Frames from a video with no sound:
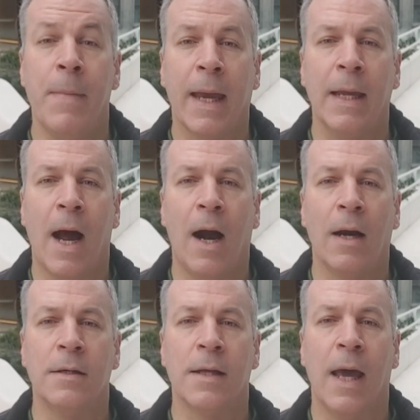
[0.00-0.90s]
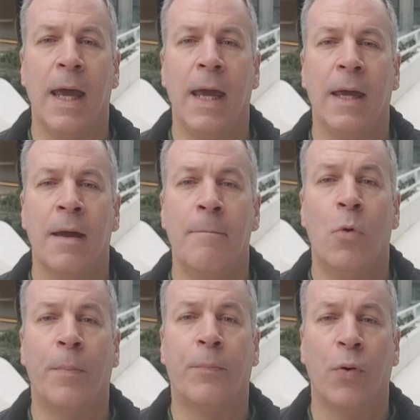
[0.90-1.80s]
making Ireland a
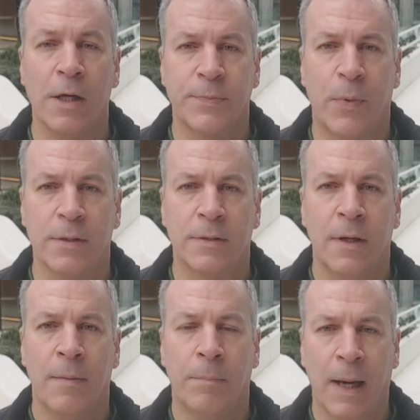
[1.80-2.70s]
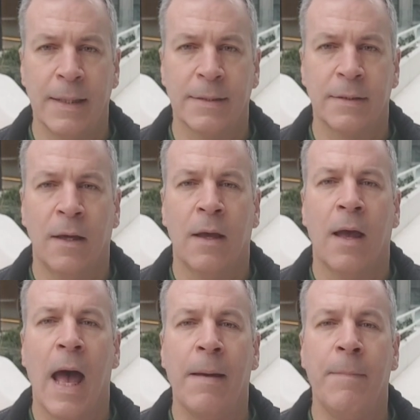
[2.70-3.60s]
more prosperous place,
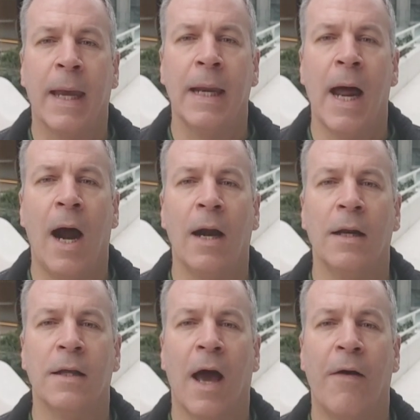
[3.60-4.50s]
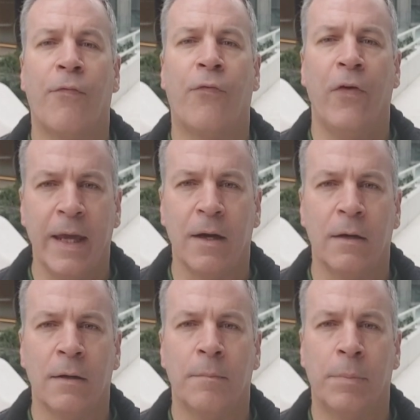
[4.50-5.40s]
and making Ireland a
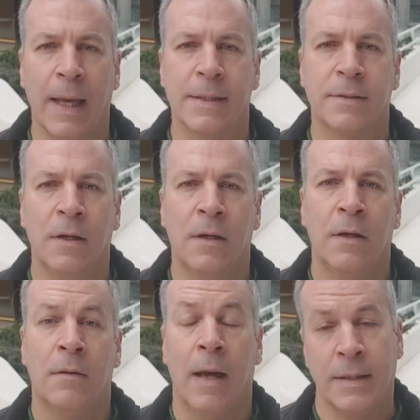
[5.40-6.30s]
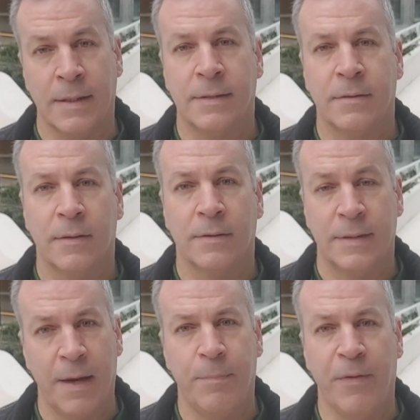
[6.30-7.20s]
freer place, as I
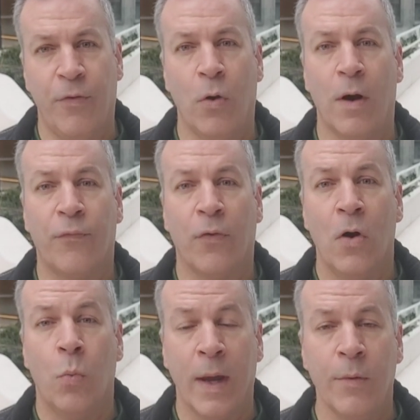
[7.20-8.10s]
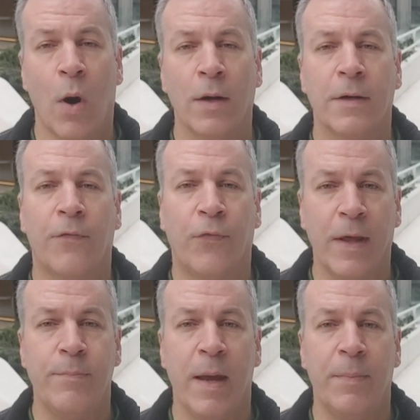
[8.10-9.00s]
said before, we want a
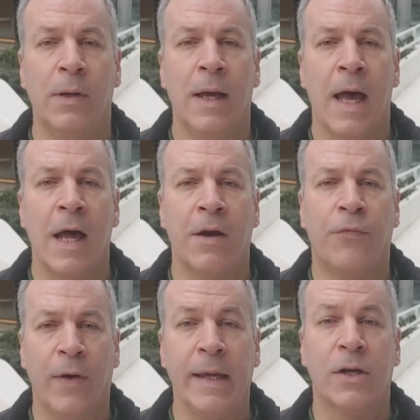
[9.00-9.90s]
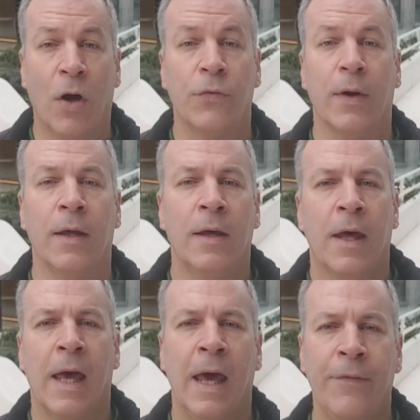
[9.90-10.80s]
free people in a free country.
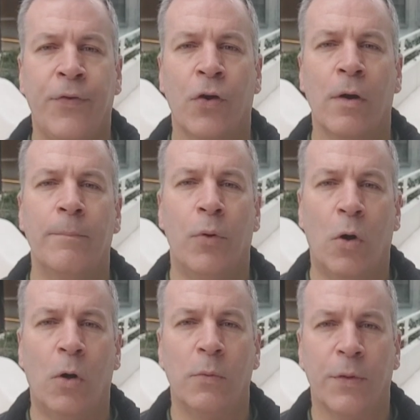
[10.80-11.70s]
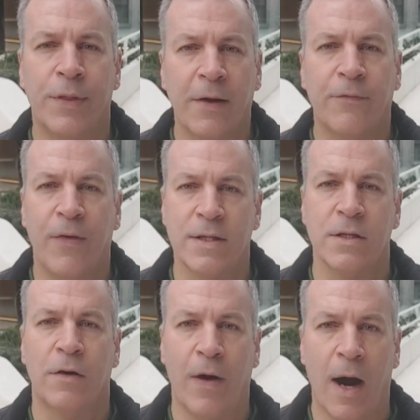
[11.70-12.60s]
If you're on board with that
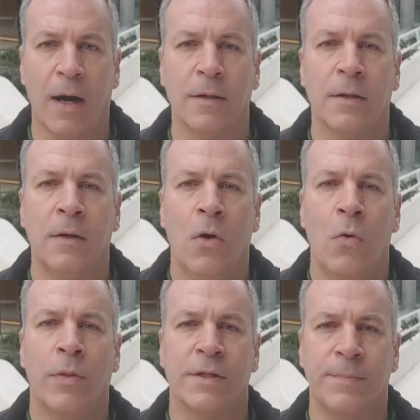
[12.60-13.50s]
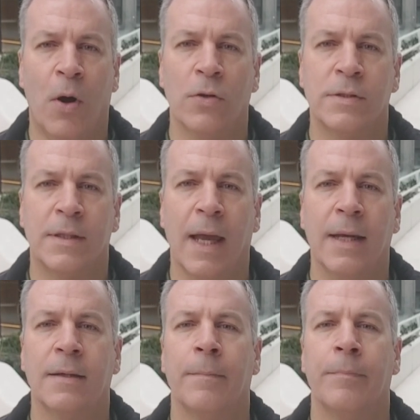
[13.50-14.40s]
vision of Ireland, the small
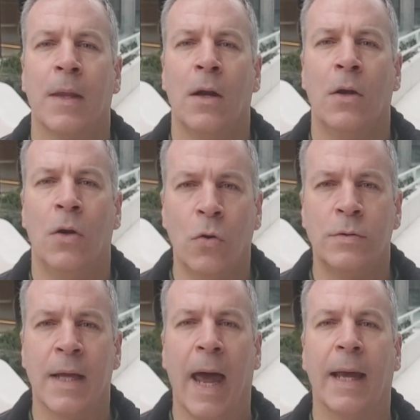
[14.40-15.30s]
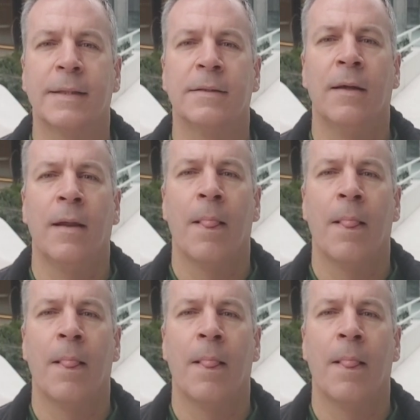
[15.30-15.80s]
state, low tax,